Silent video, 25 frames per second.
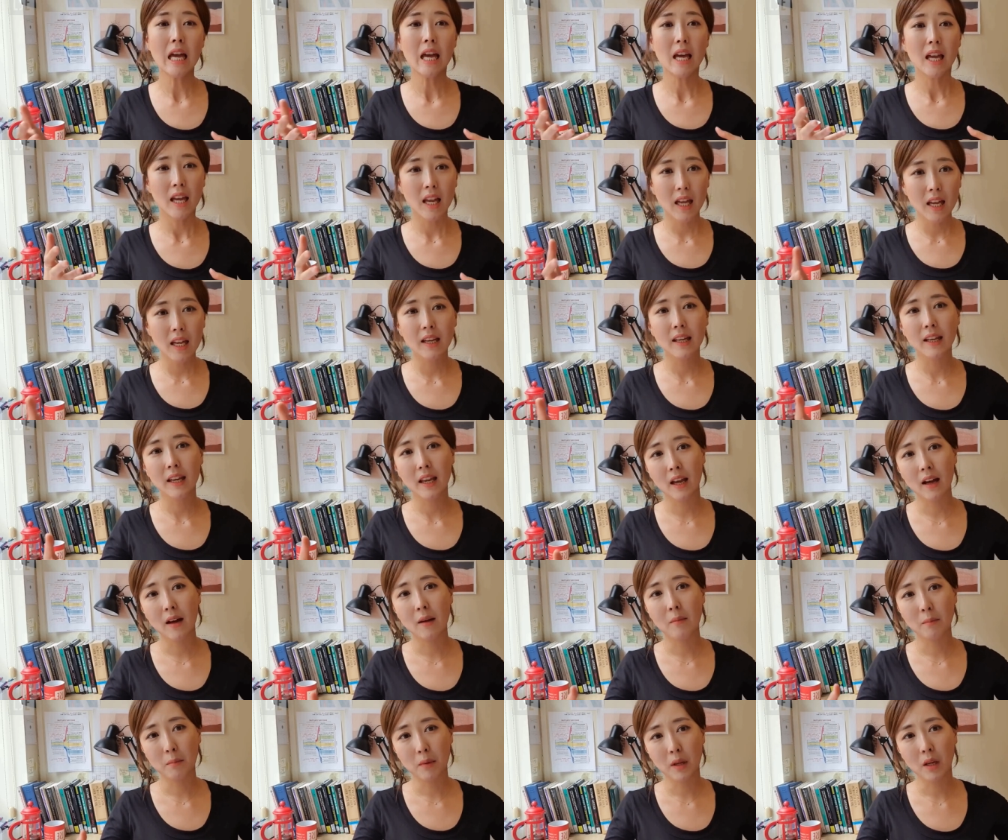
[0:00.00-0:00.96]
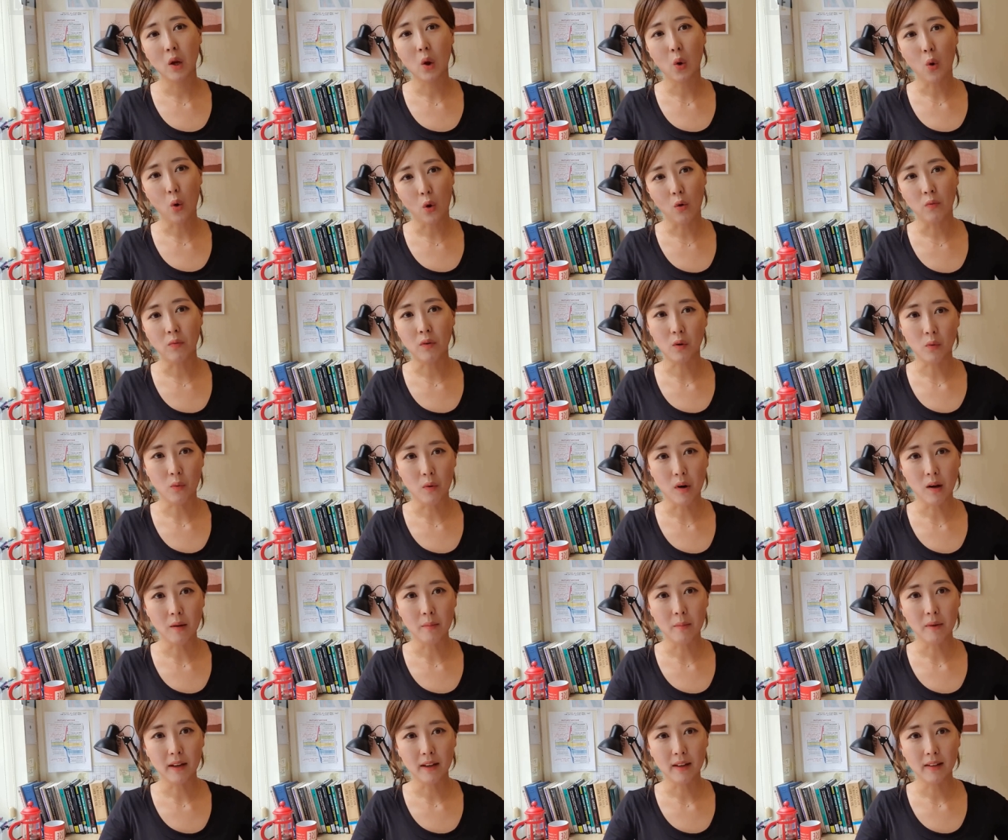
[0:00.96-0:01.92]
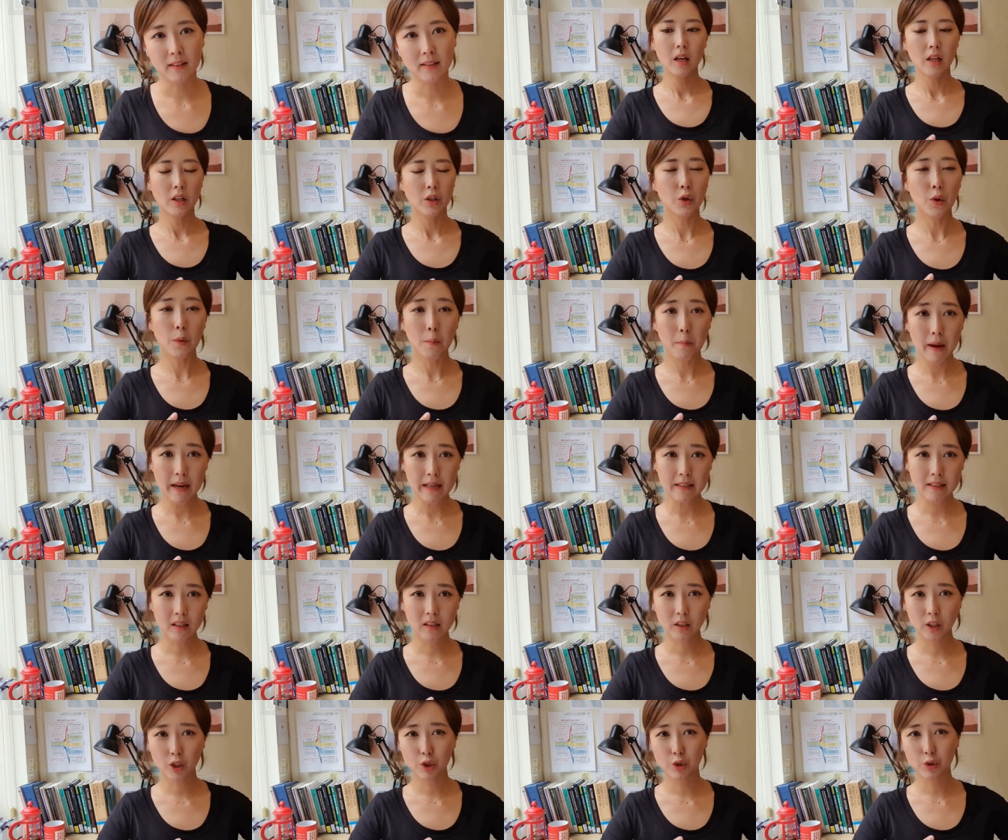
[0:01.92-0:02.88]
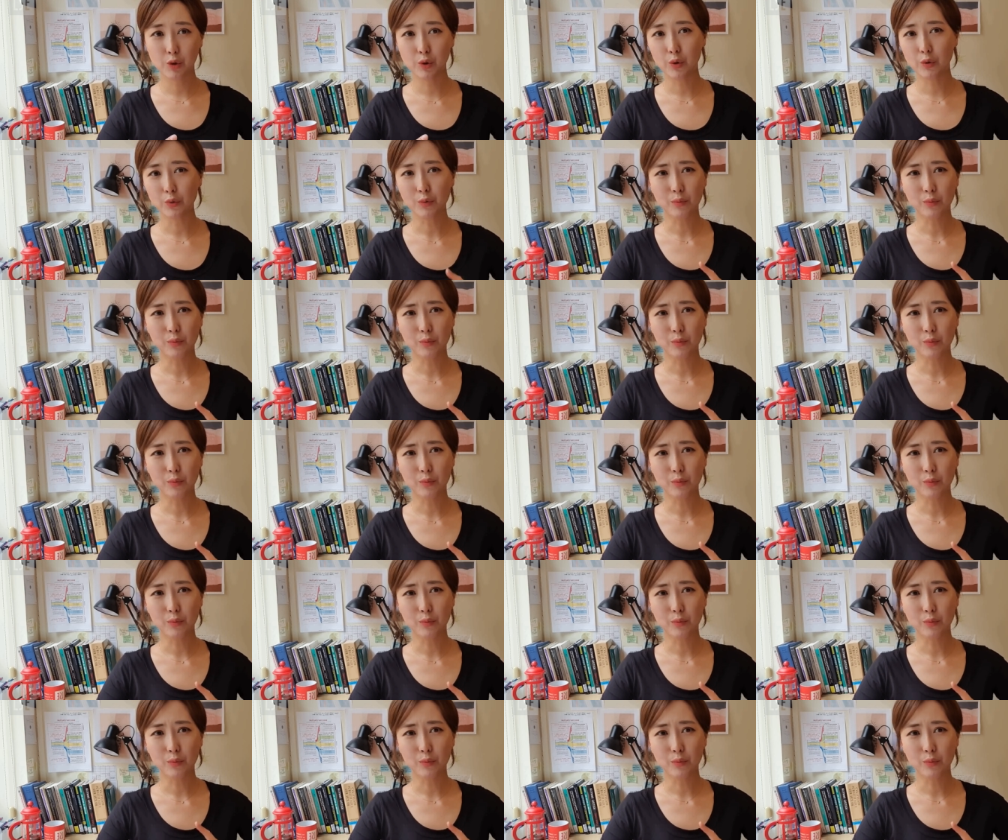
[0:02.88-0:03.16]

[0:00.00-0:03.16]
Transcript: it can be overwhelming. You basically do